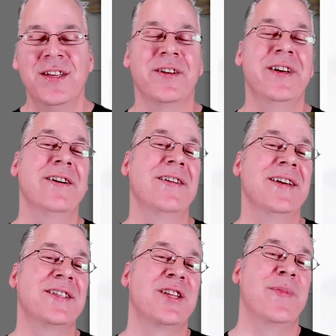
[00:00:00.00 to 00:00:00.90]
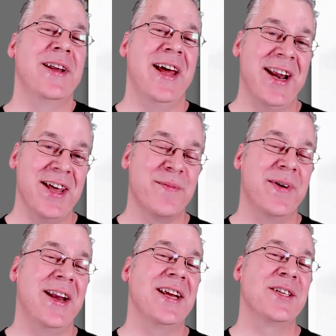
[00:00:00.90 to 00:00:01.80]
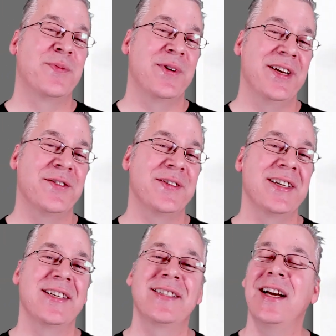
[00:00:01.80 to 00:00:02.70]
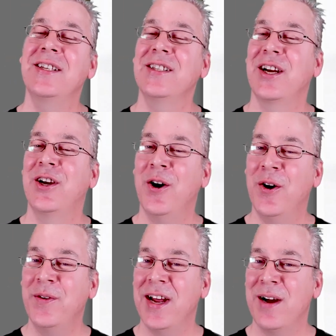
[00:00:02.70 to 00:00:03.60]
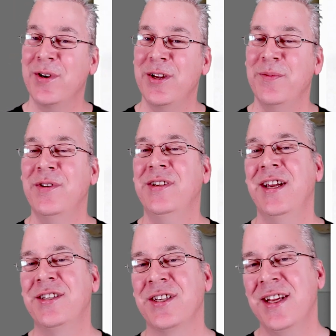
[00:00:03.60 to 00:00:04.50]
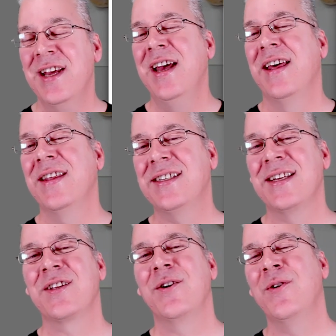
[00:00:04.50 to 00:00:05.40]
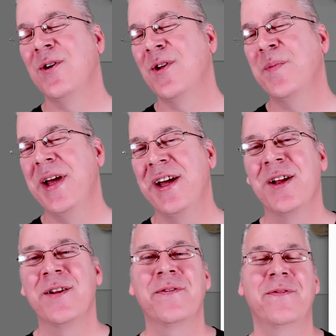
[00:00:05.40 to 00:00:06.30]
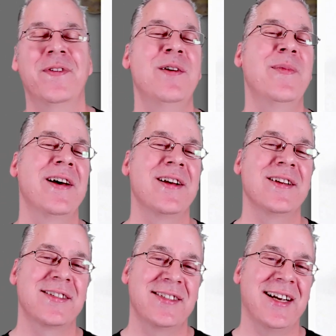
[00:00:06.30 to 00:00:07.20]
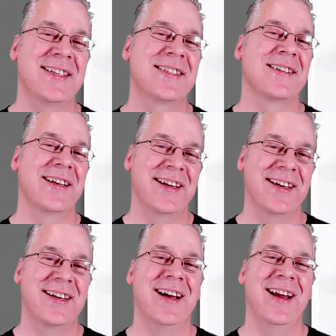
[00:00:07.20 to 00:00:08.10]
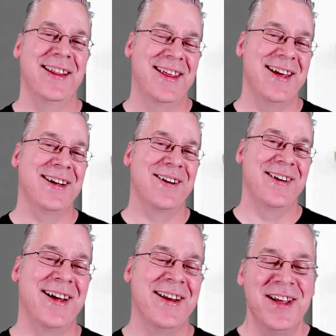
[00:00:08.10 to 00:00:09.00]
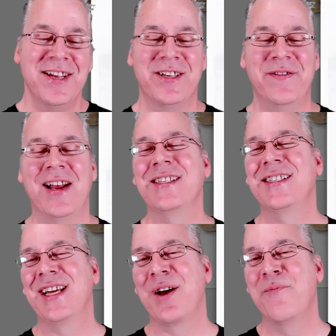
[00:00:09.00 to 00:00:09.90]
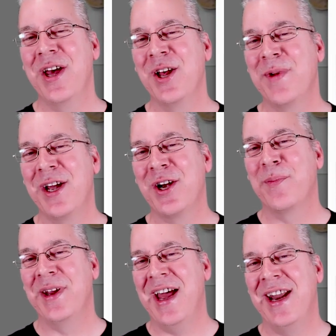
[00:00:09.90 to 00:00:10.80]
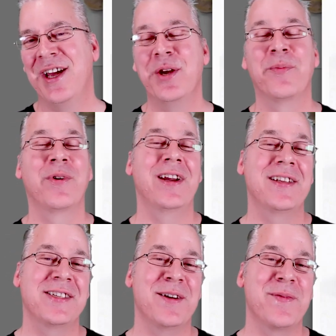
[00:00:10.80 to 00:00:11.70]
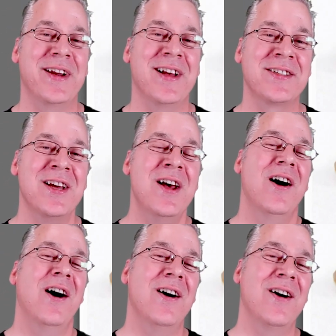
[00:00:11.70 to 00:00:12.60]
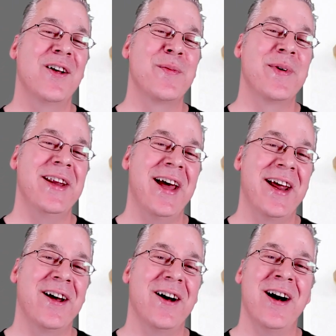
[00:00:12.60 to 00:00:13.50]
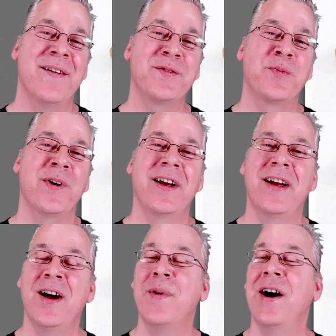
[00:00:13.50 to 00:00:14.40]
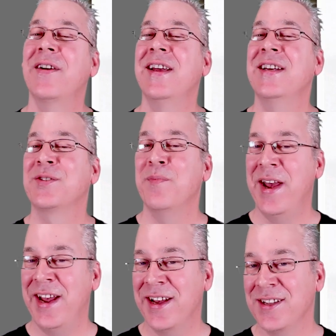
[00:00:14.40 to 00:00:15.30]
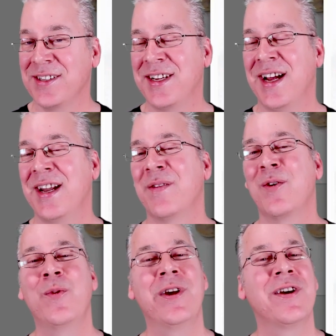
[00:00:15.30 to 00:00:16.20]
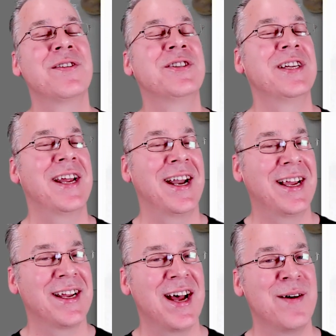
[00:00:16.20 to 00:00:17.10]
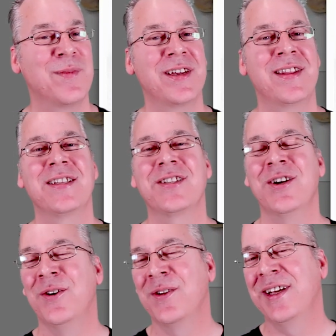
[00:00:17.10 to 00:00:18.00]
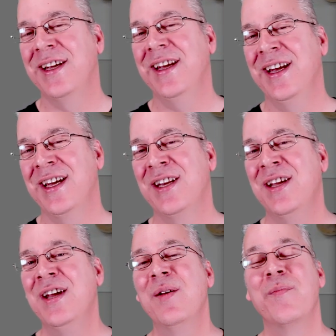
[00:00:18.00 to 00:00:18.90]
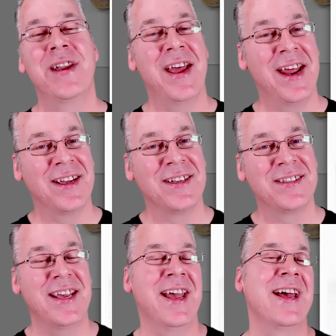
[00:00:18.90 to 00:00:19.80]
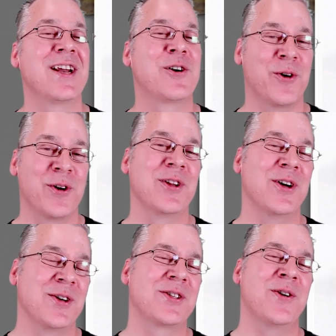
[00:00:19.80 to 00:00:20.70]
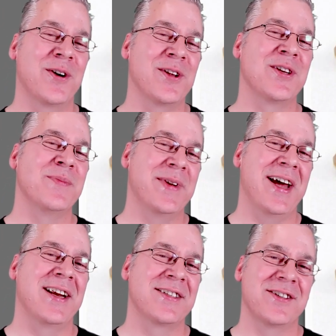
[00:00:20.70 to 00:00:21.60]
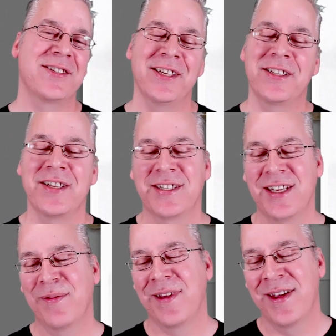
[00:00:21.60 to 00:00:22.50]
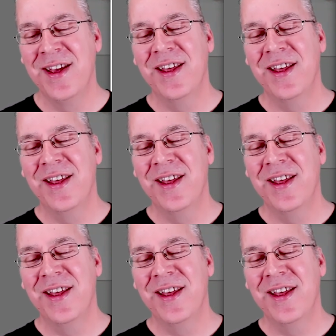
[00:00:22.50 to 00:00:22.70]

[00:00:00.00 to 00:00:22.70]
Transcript: So here is the banana. The banana is pretty interesting. It's actually a co-dominant mutation, and this has the whole male-female sex link kind of thing on. So if you actually take a male maker banana, you breed it to something else, all the banana offspring come out as males. Kind of a weird genetic anomaly that's only in bananas and coral glows. Coral glows and bananas are essentially the same thing.